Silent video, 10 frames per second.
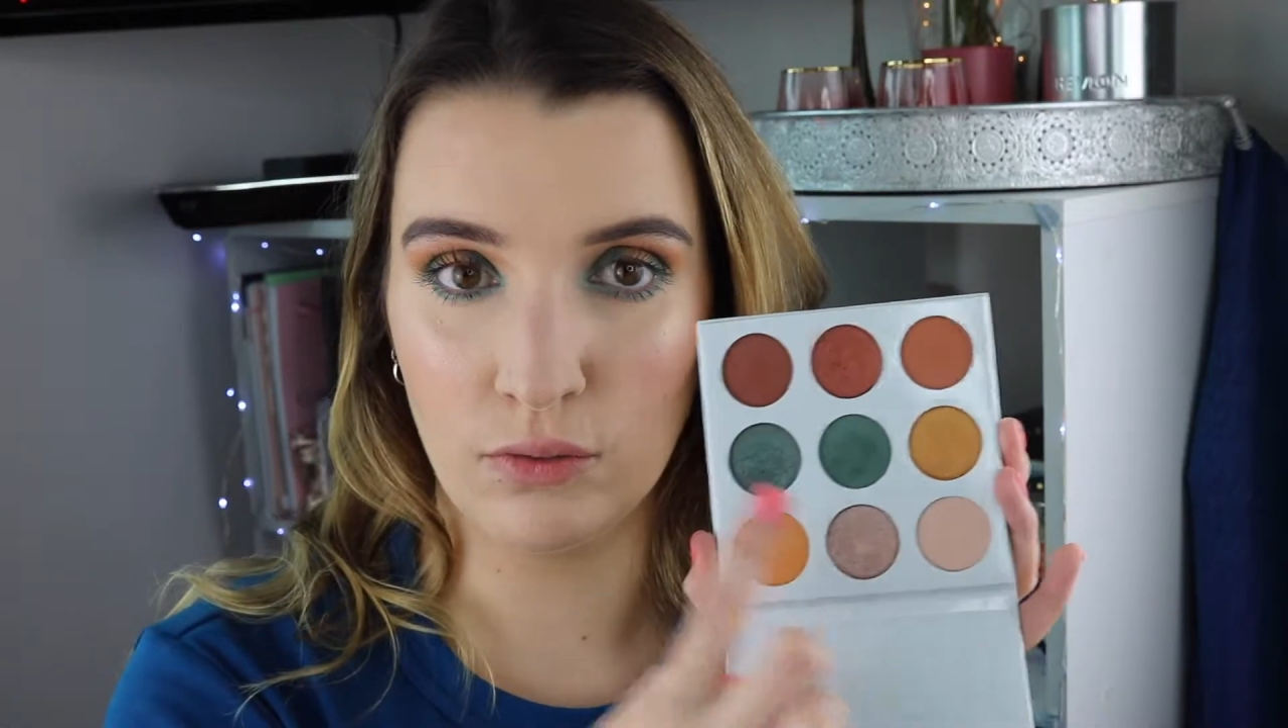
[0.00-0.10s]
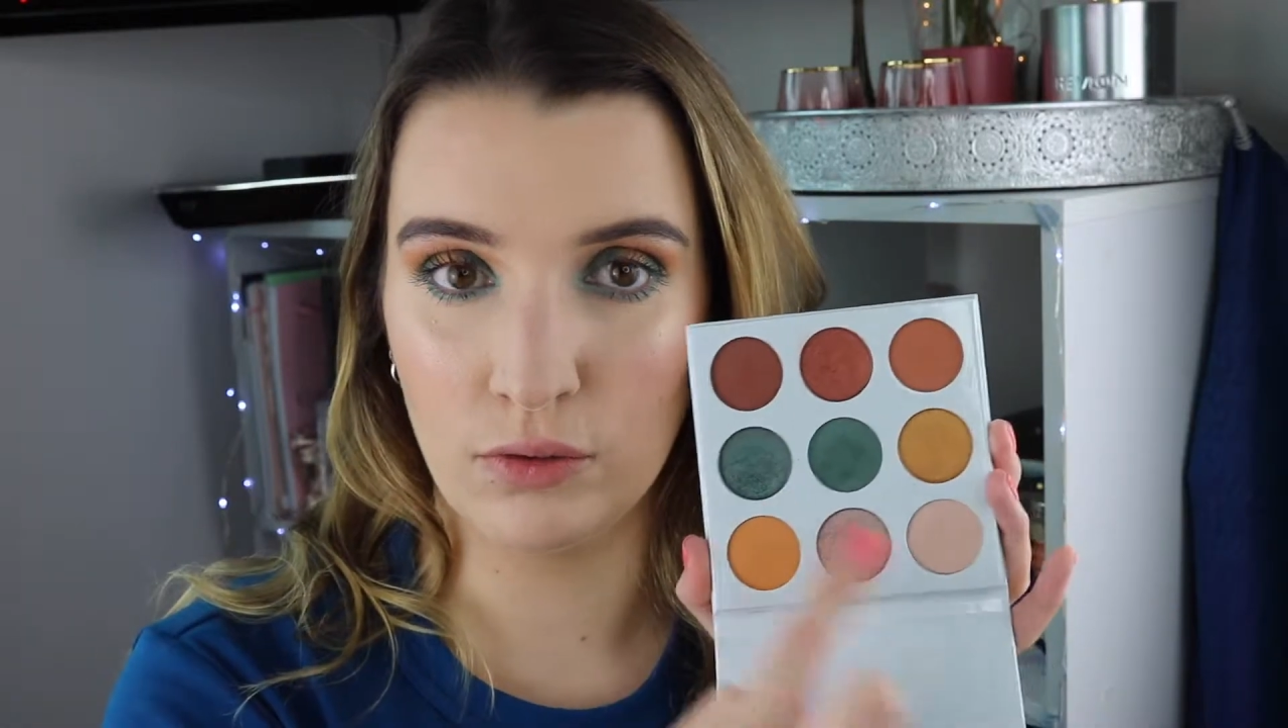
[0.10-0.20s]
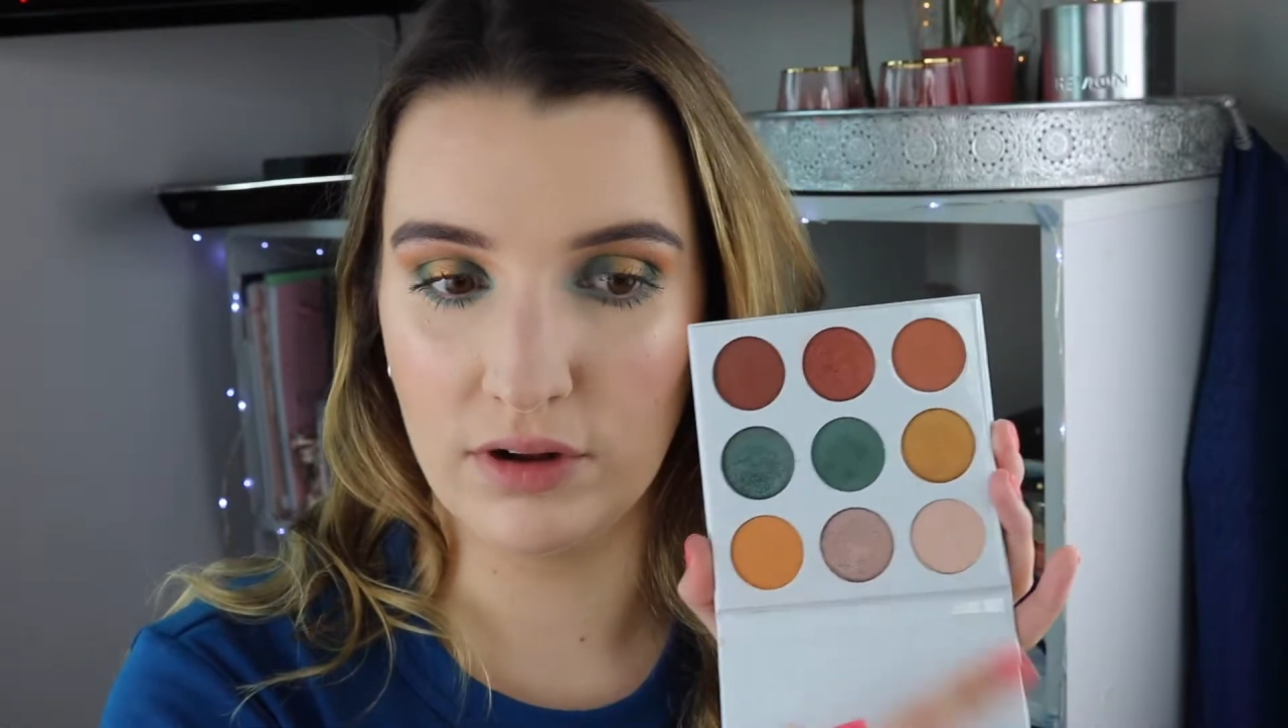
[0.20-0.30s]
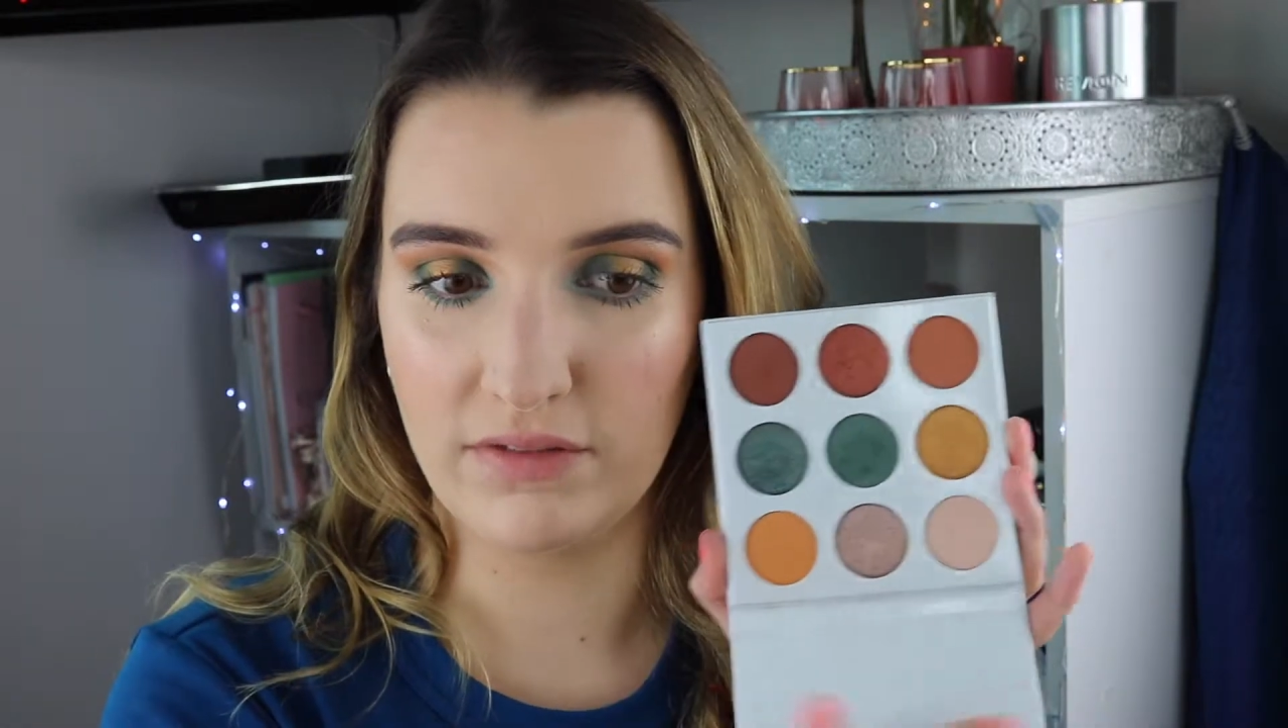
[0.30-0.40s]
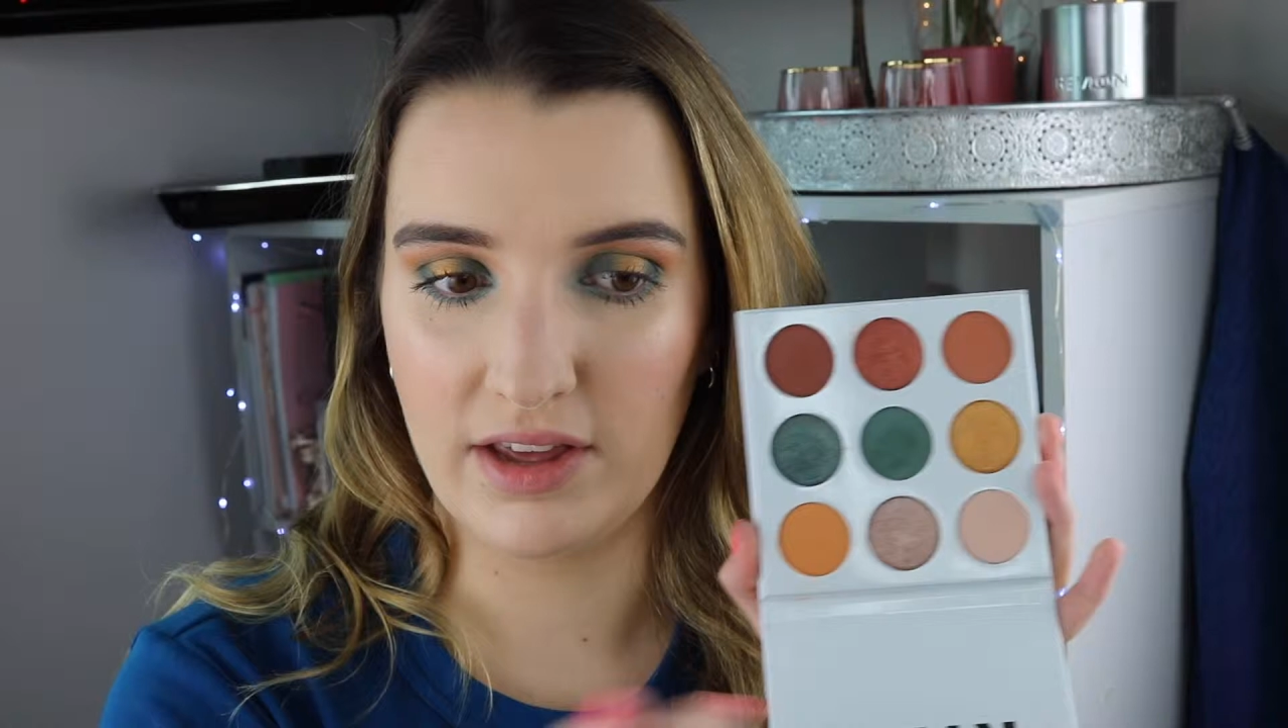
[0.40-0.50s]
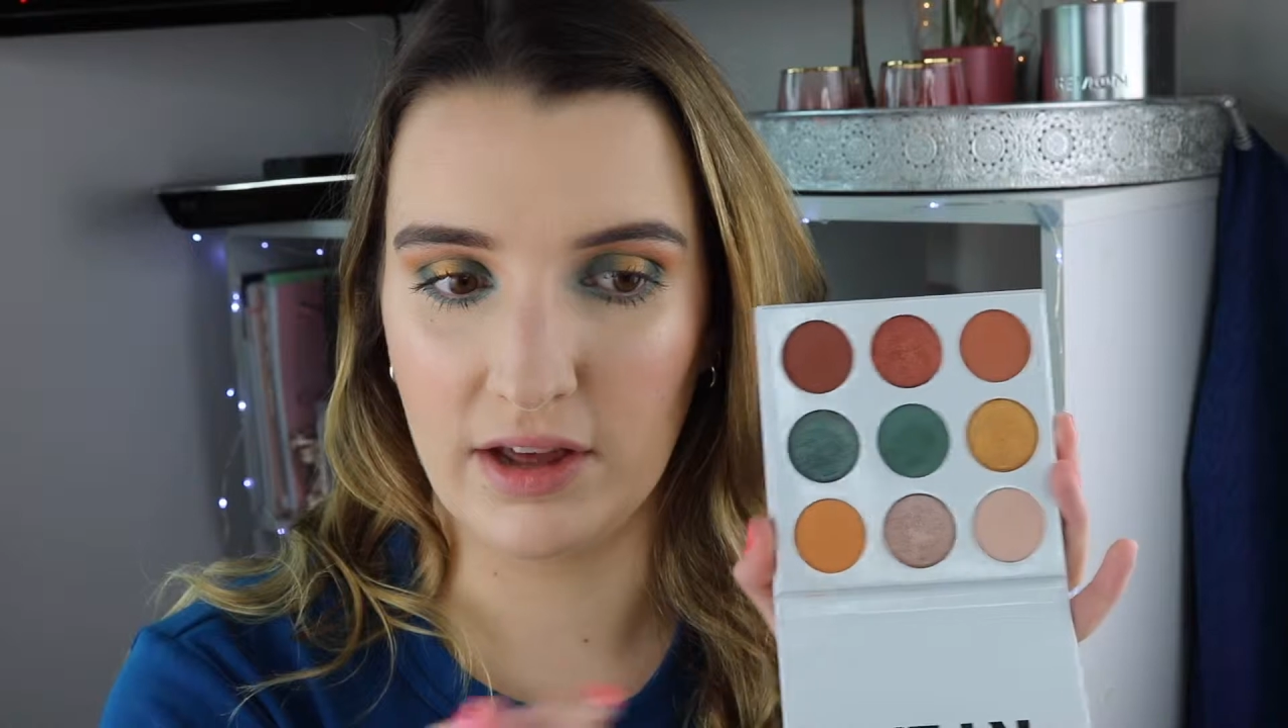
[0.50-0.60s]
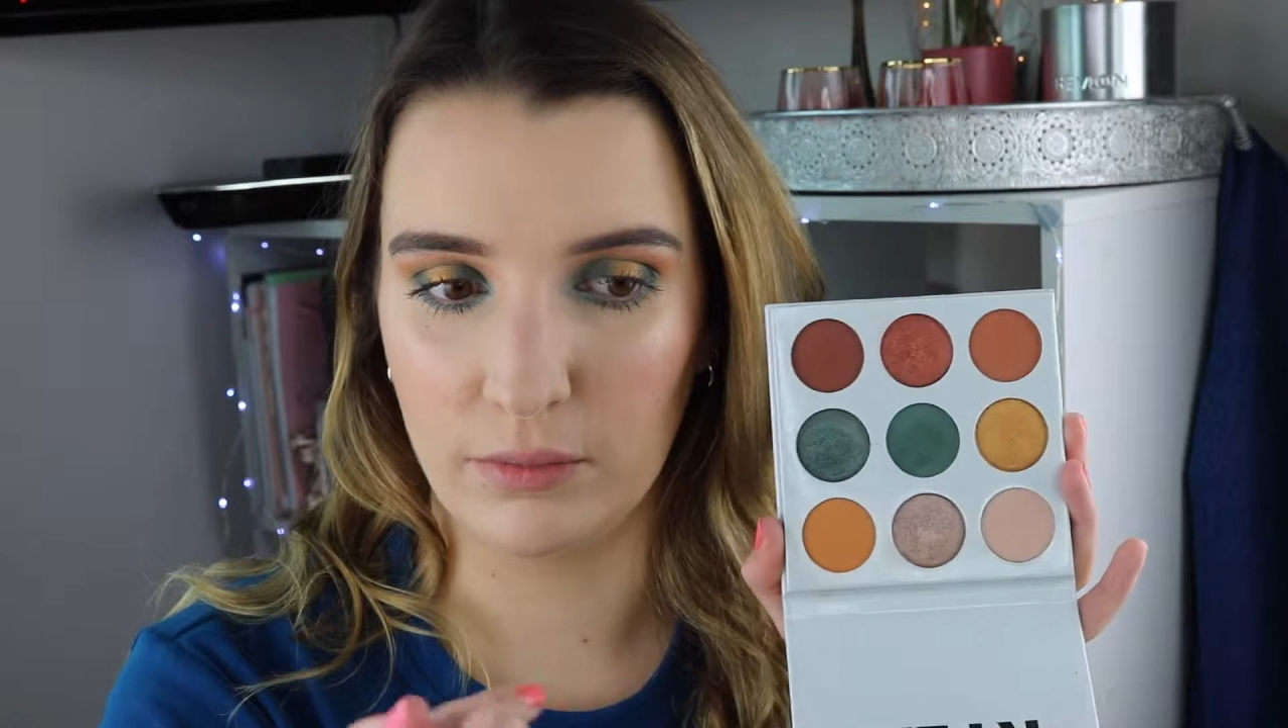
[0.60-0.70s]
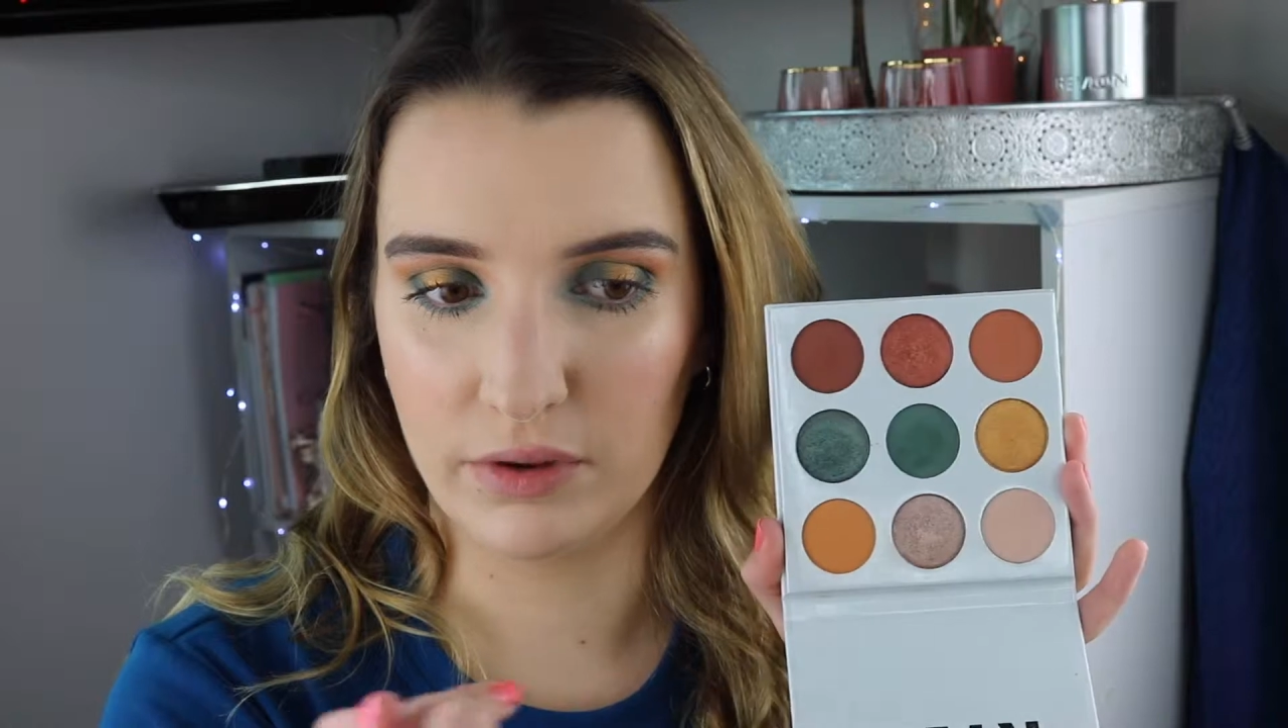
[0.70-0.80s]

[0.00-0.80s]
all of the other